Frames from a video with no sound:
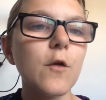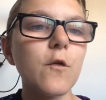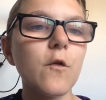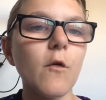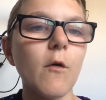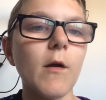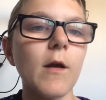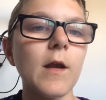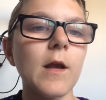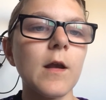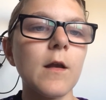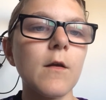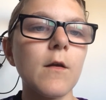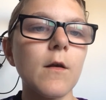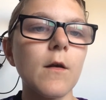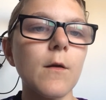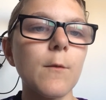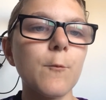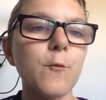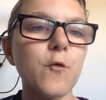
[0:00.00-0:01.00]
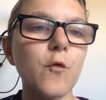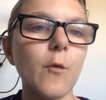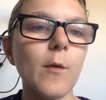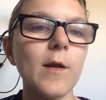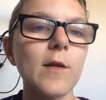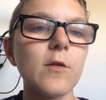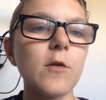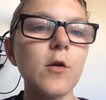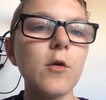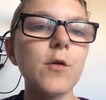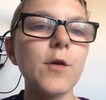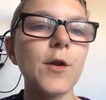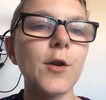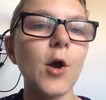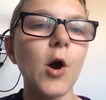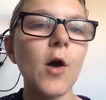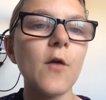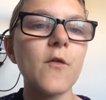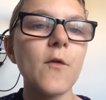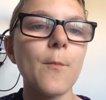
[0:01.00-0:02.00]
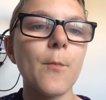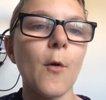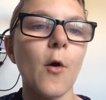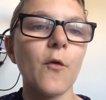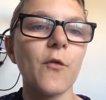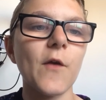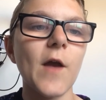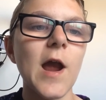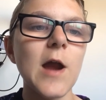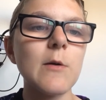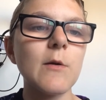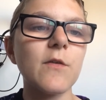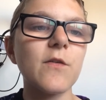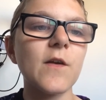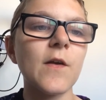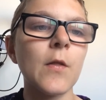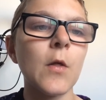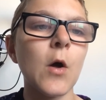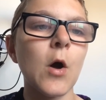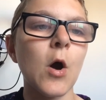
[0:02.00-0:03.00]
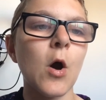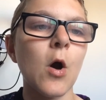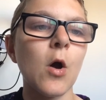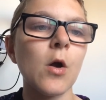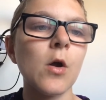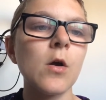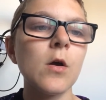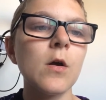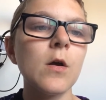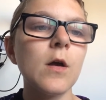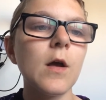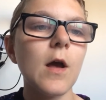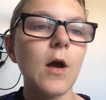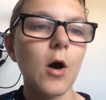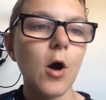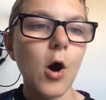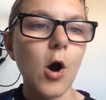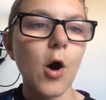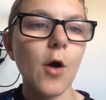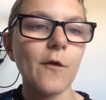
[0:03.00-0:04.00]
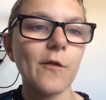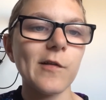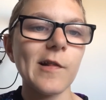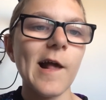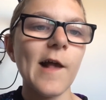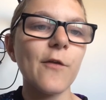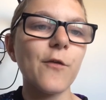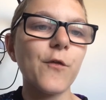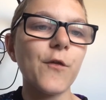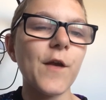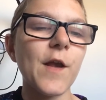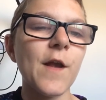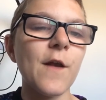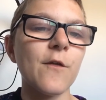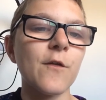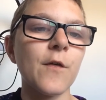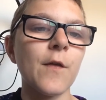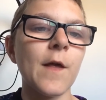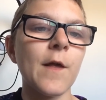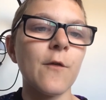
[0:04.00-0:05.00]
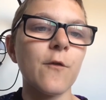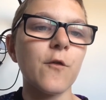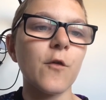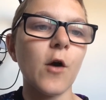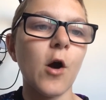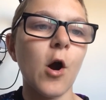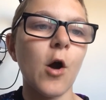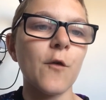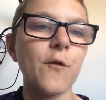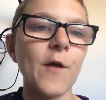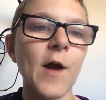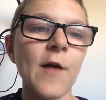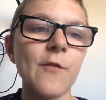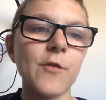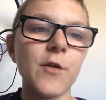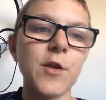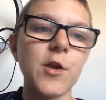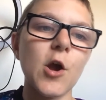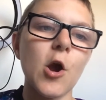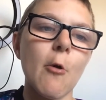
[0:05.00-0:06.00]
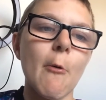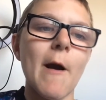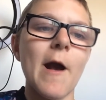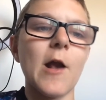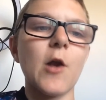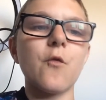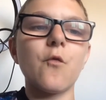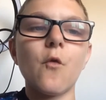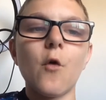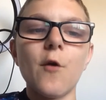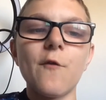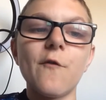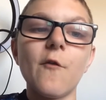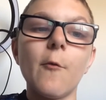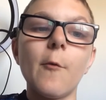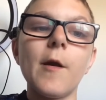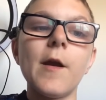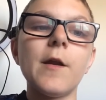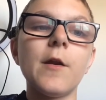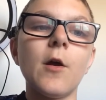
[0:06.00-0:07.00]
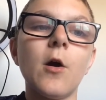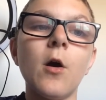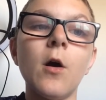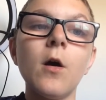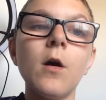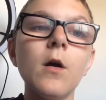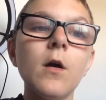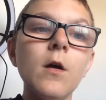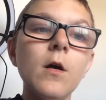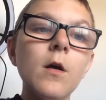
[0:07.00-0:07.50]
During new United boss Erik ten Hag's last season in charge at the Johan Cruyff Arena.